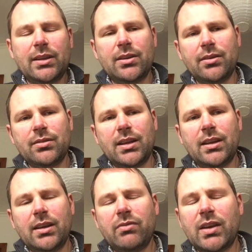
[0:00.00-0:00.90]

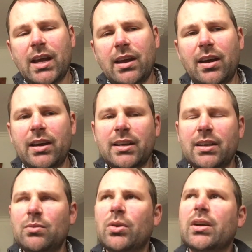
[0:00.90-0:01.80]
If an AI
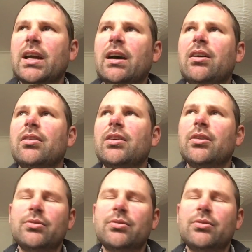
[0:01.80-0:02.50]
can work out